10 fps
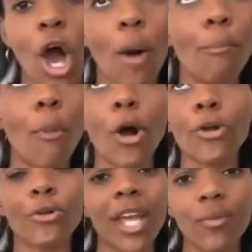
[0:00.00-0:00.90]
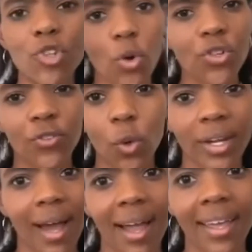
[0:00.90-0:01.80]
a martyr named George
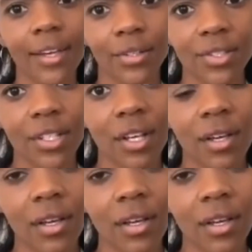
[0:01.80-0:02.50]
Floyd got killed.